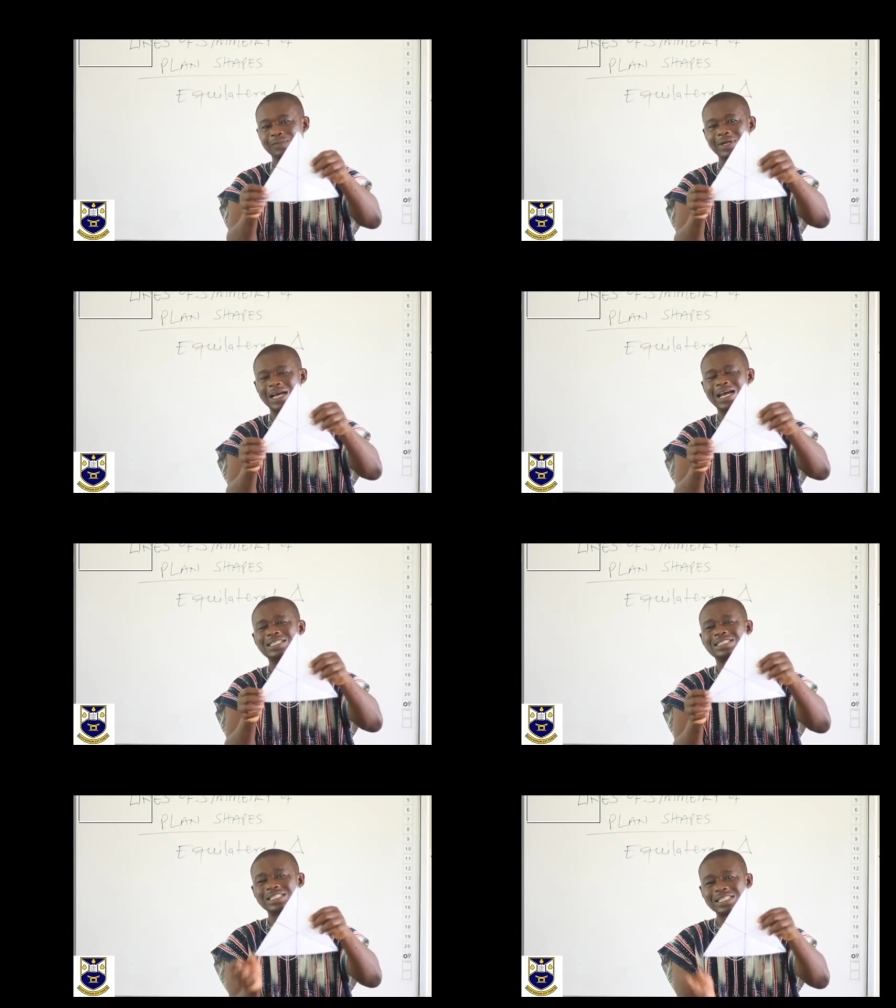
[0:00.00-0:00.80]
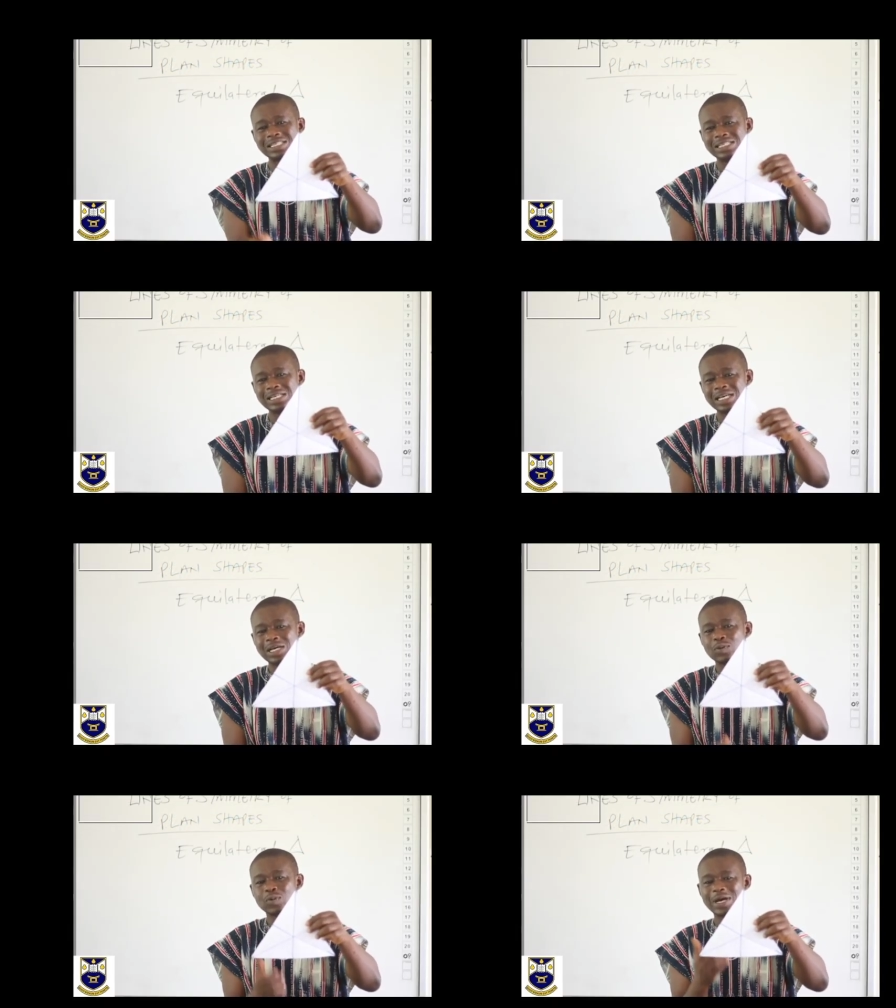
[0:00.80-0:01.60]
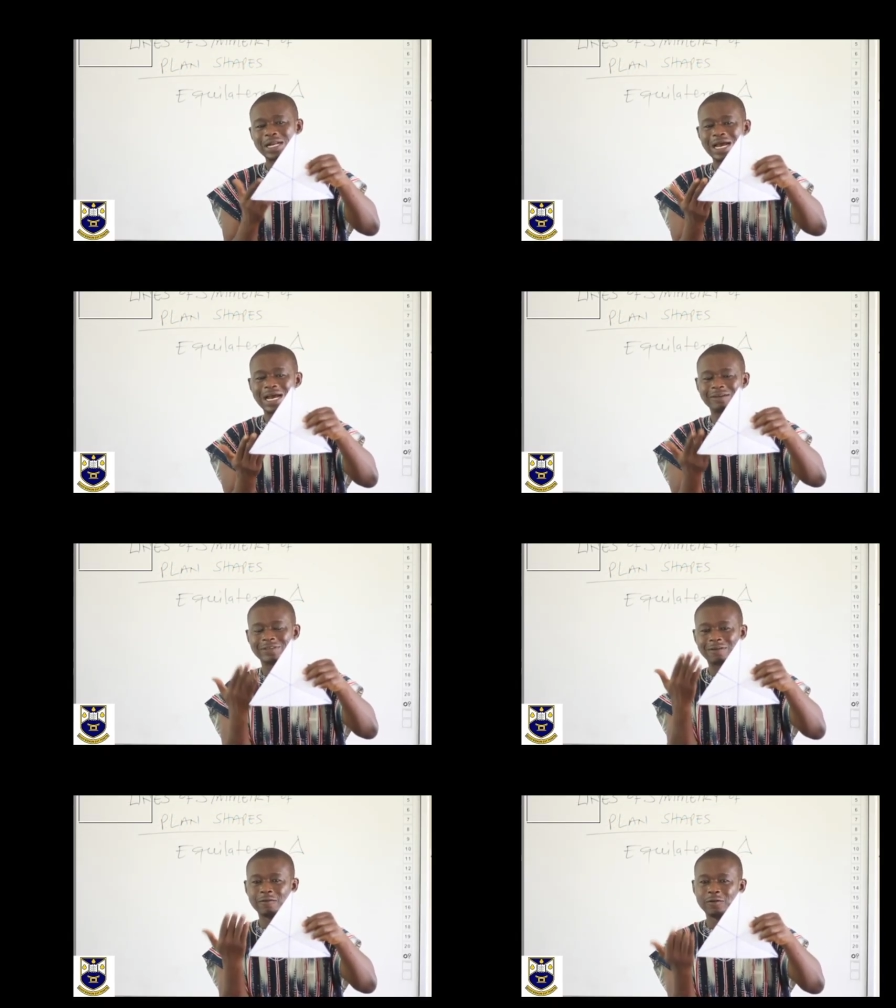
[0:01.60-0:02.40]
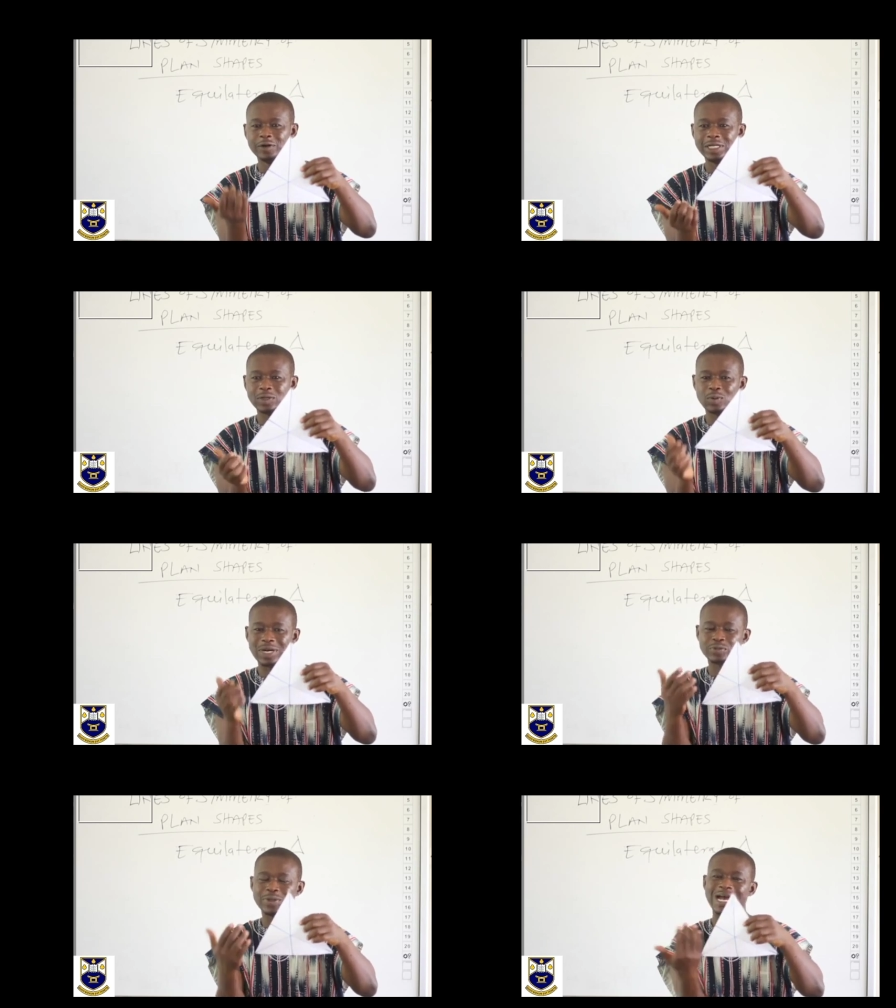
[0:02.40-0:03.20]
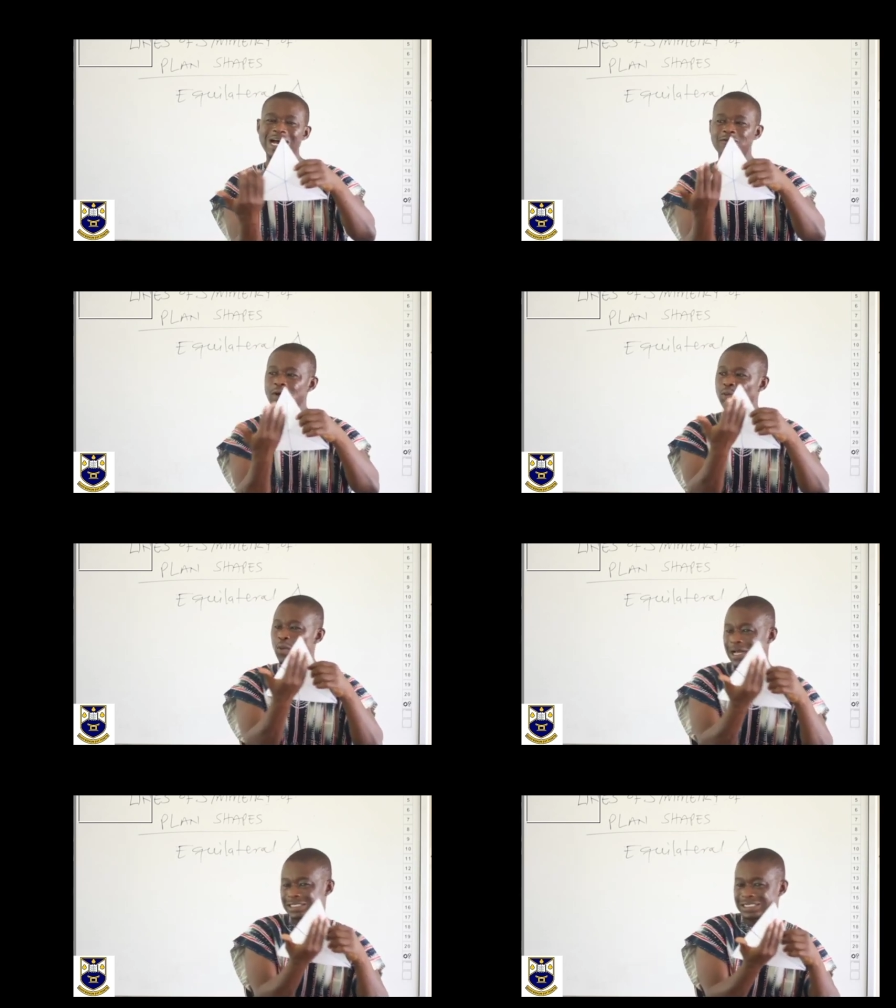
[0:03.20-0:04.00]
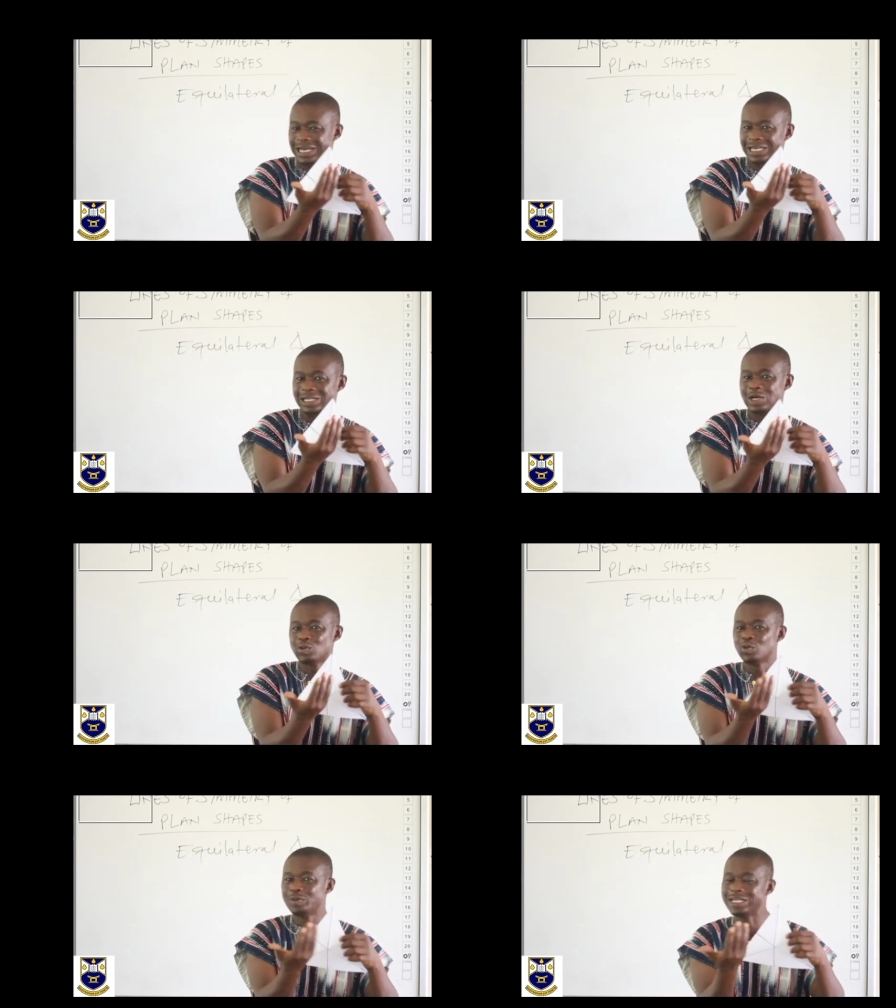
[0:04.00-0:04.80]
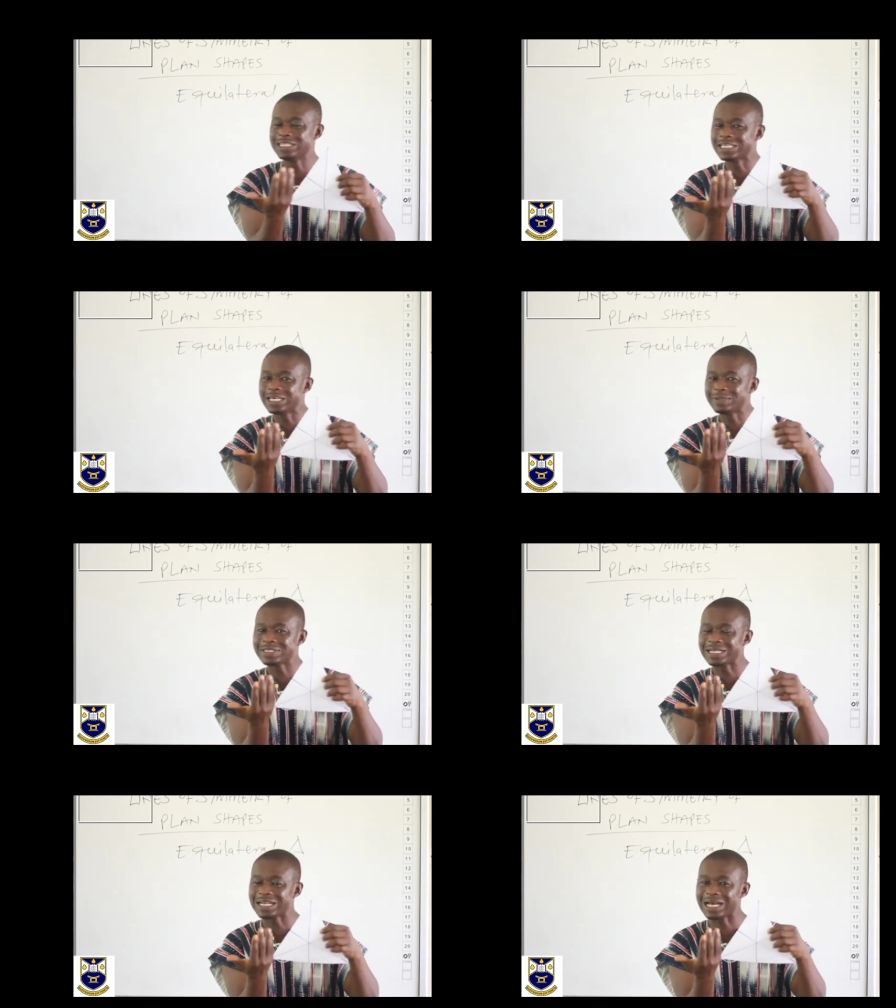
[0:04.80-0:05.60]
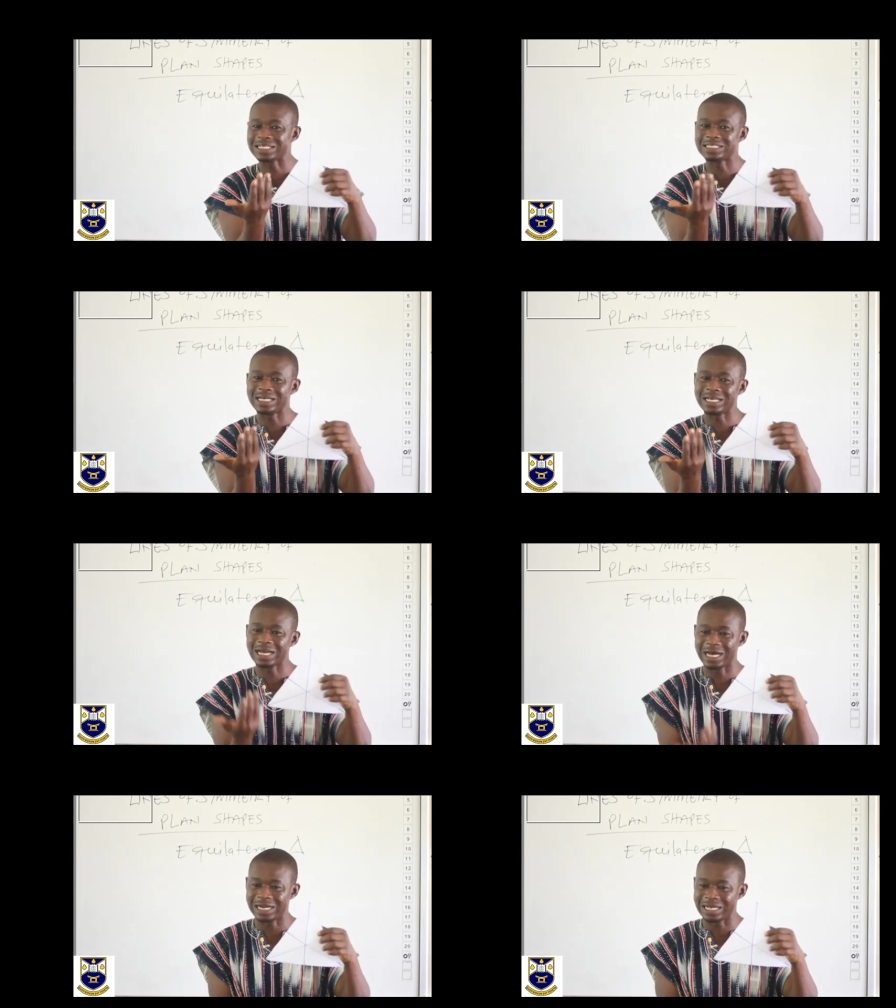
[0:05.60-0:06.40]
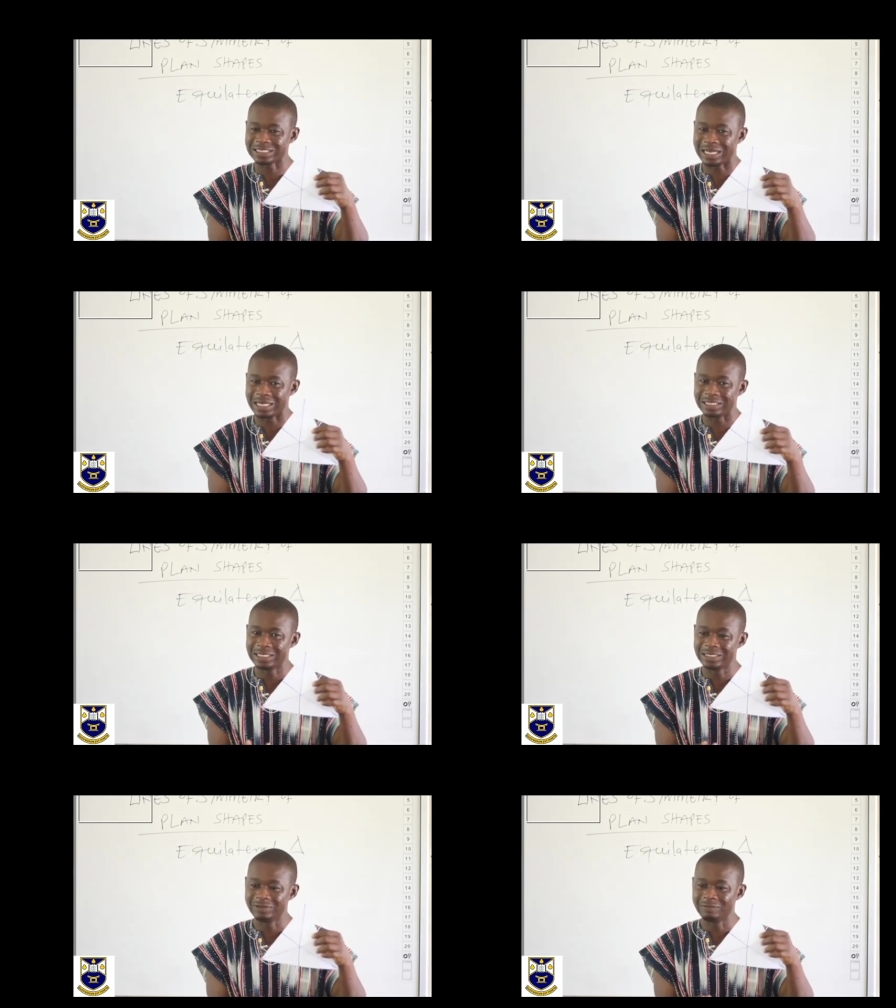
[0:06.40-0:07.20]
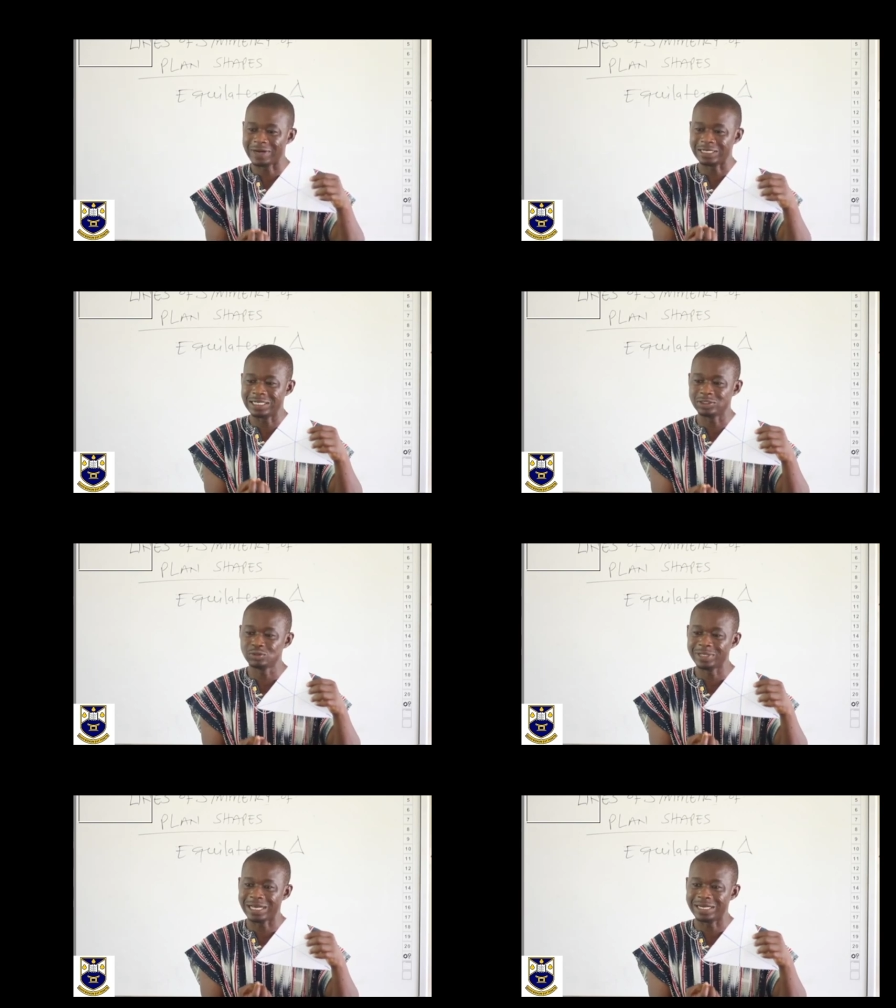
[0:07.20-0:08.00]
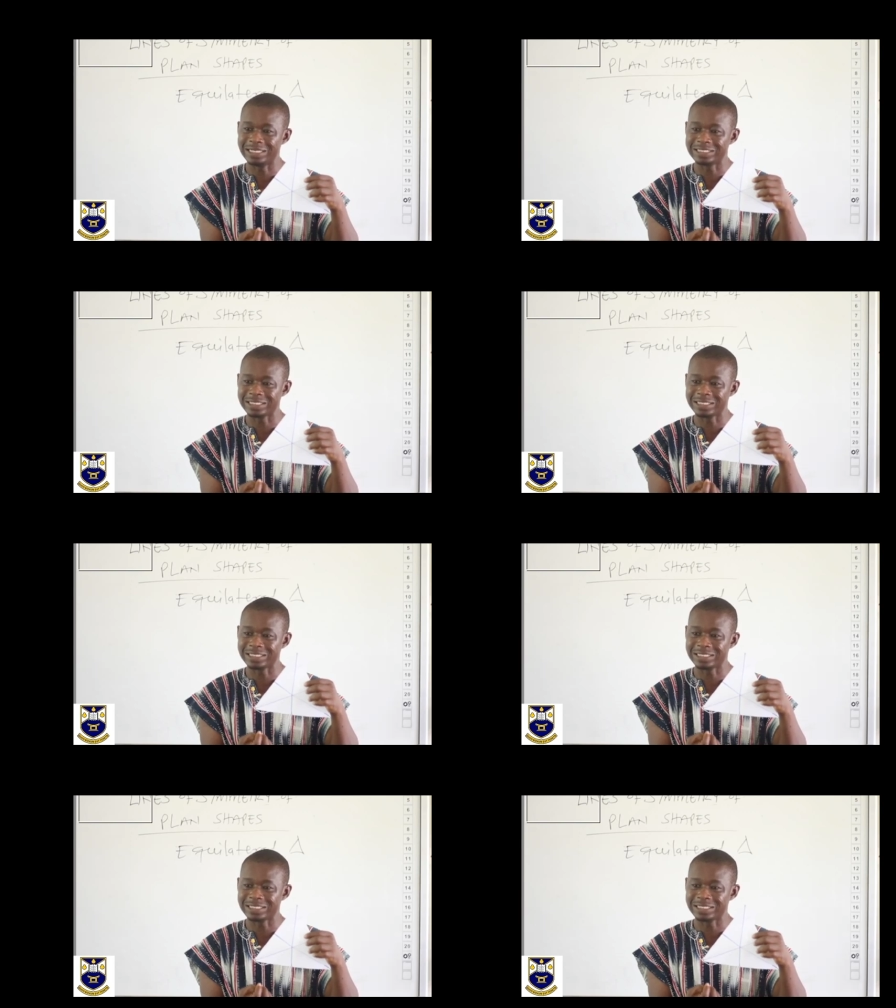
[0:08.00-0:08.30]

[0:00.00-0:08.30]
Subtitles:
And see whether after folding what we have on one side will be the same thing as the other side. In fact, they should be identical.